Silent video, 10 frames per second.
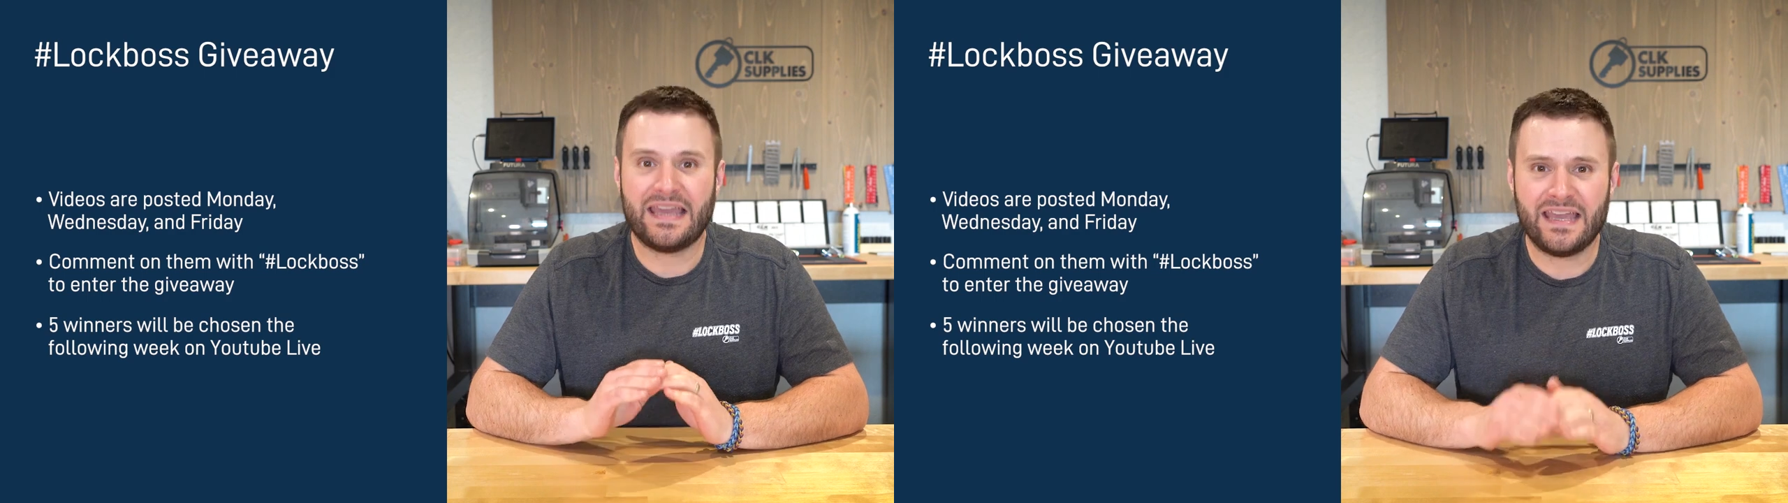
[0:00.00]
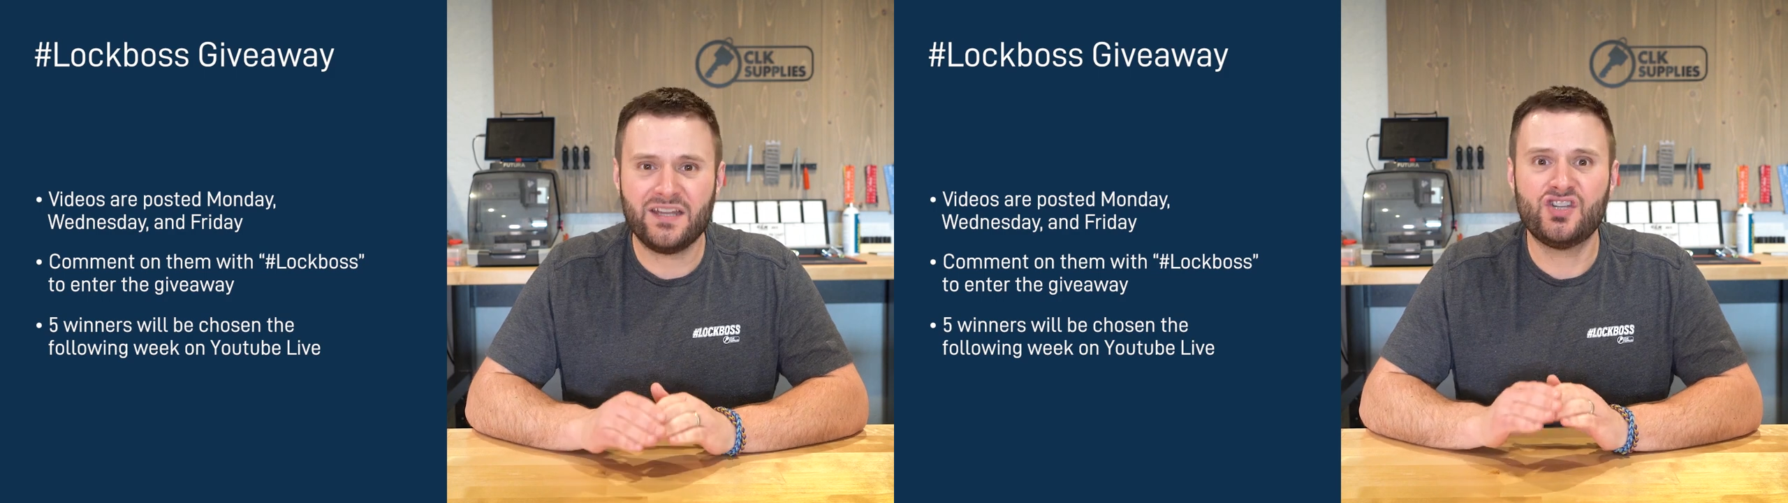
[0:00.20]

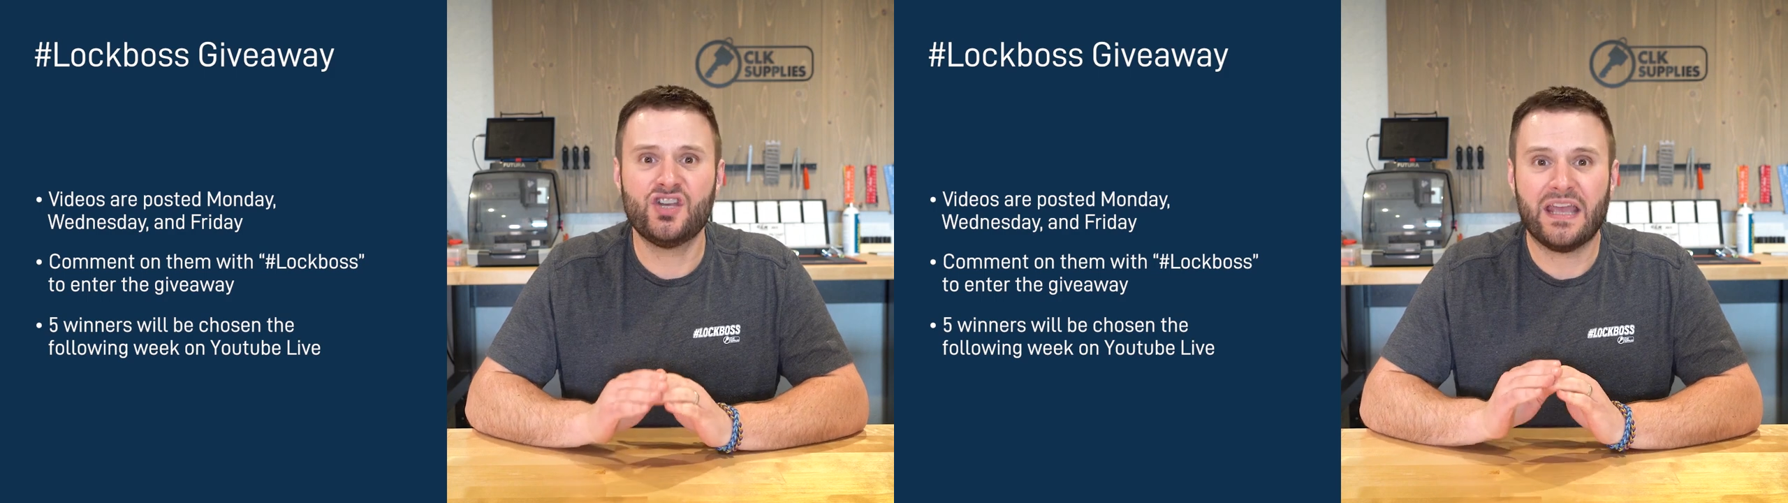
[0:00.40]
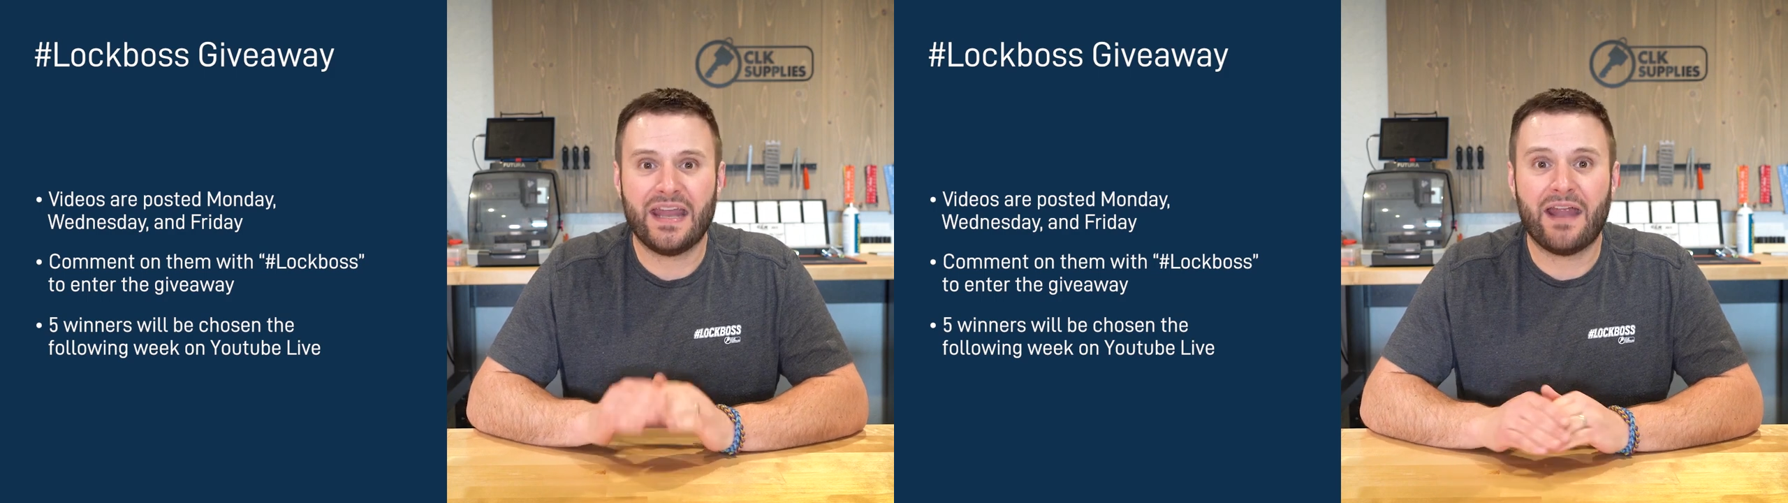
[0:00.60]

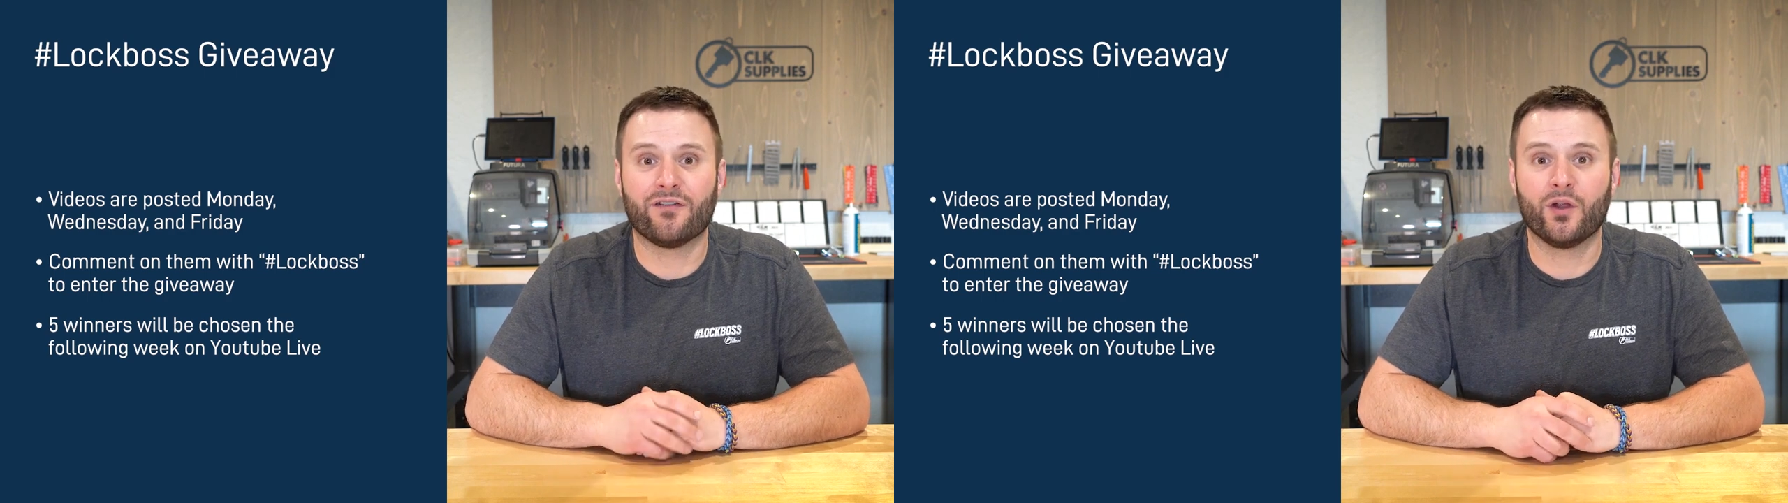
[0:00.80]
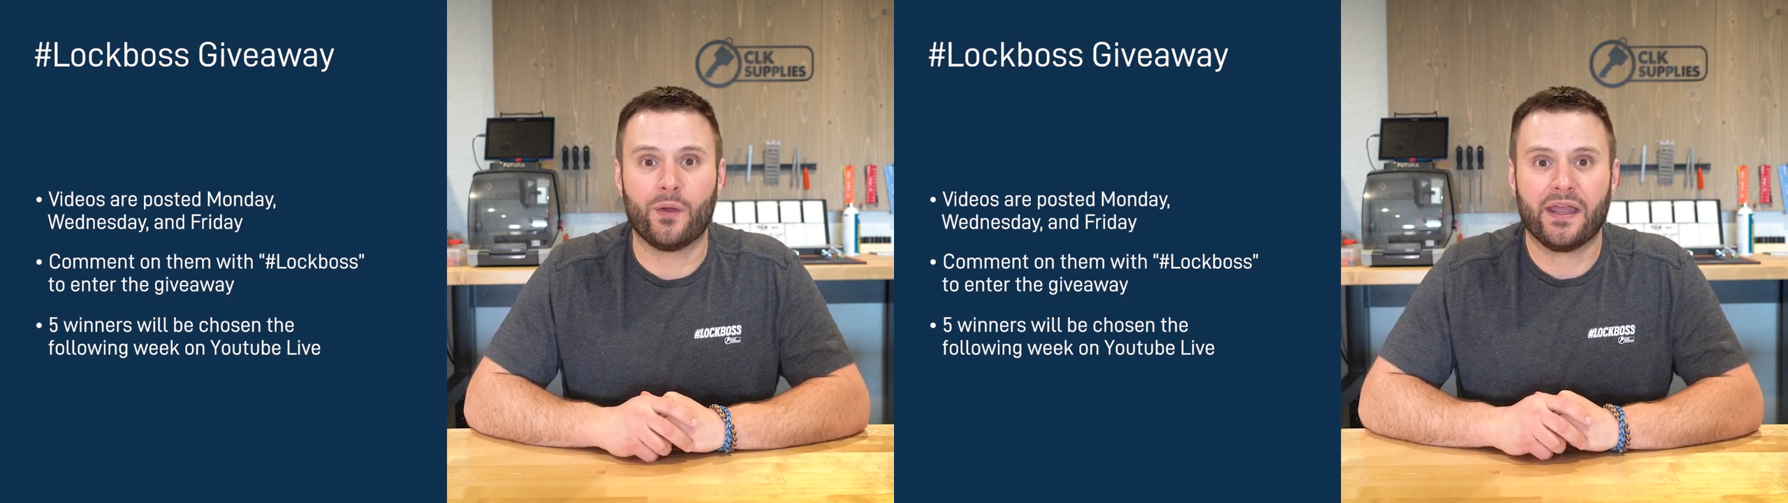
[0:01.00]
each and
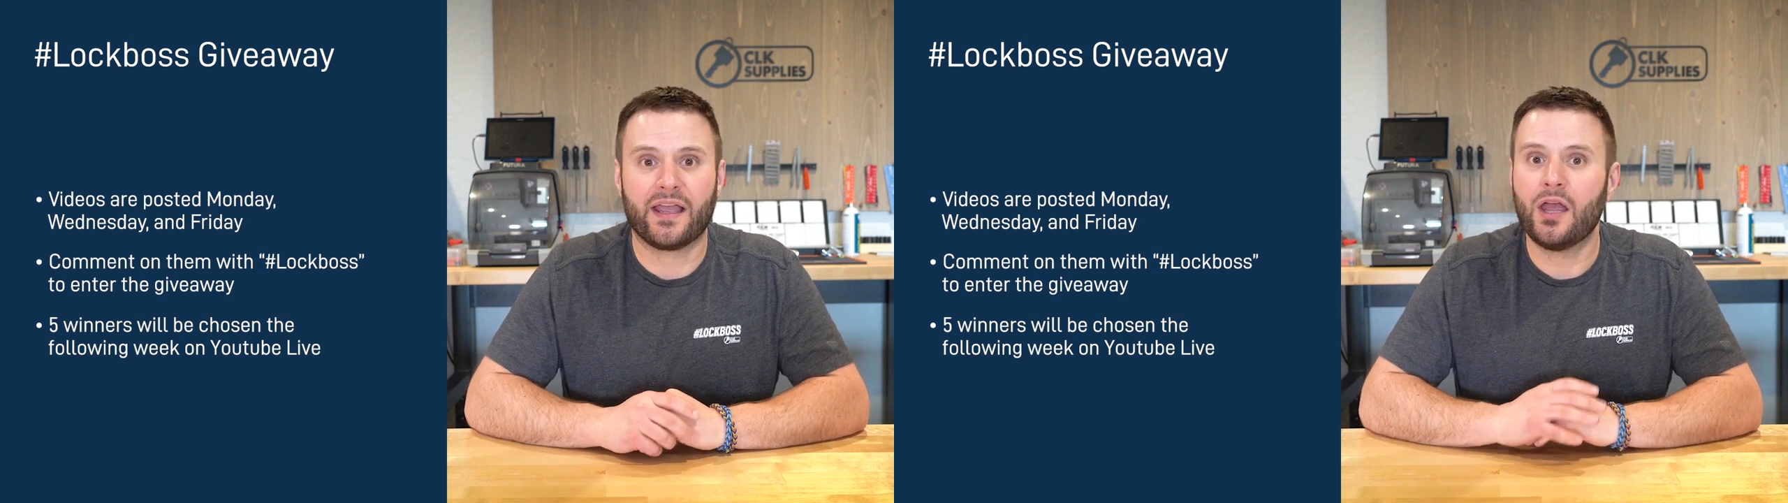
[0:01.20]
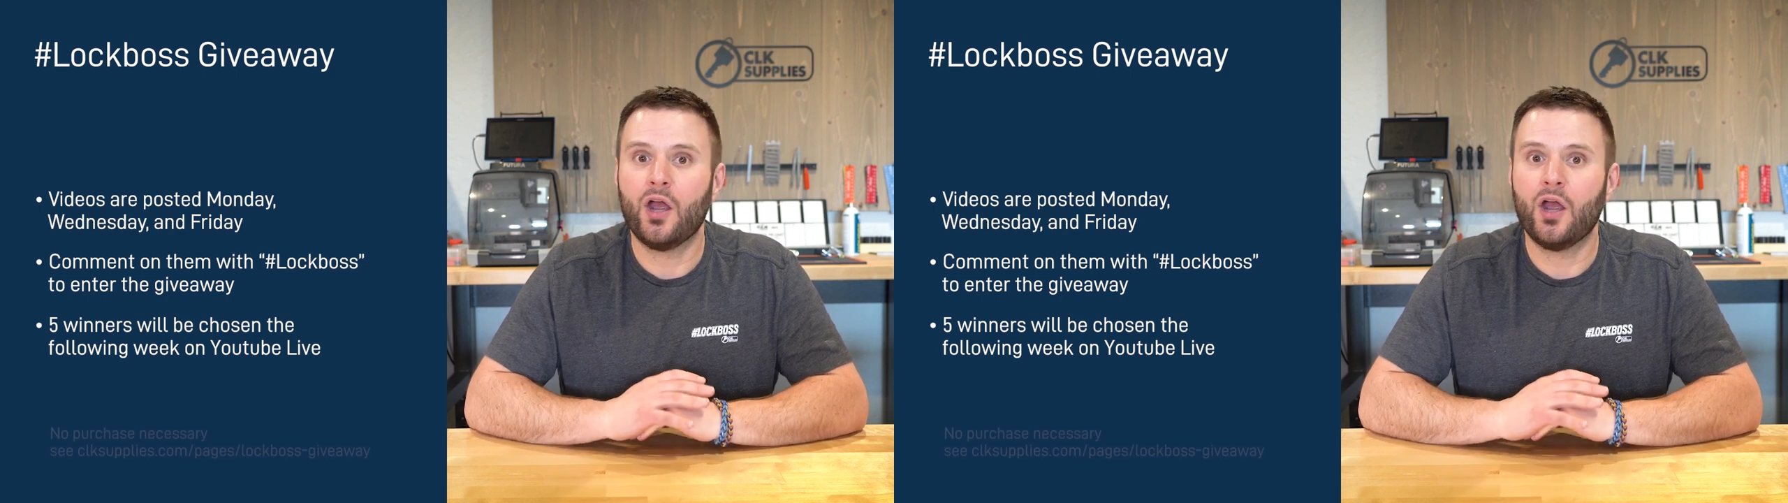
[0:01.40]
every week